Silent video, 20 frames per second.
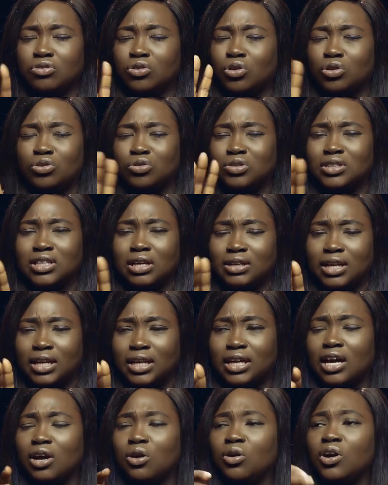not to sound
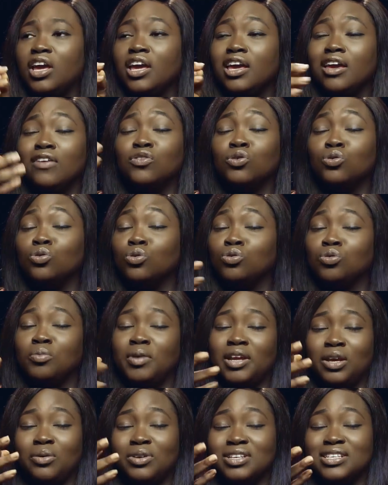anyhow, if you Google
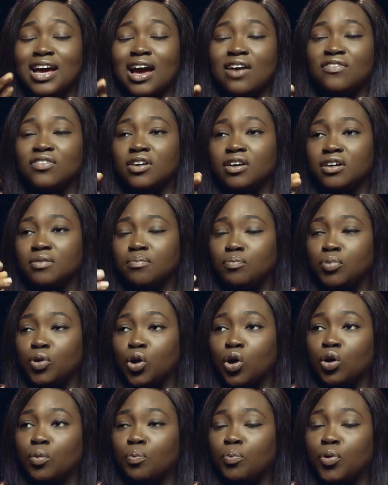me anyways, I have a
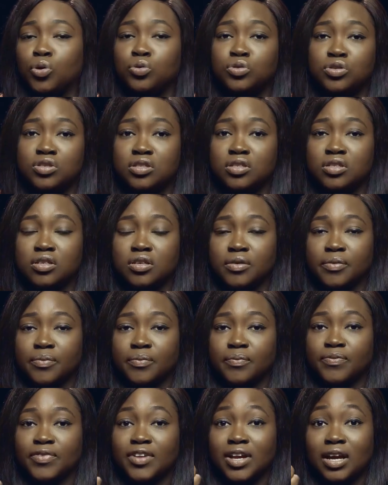blog post
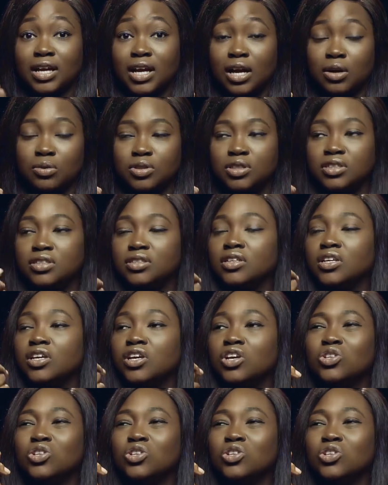accounts.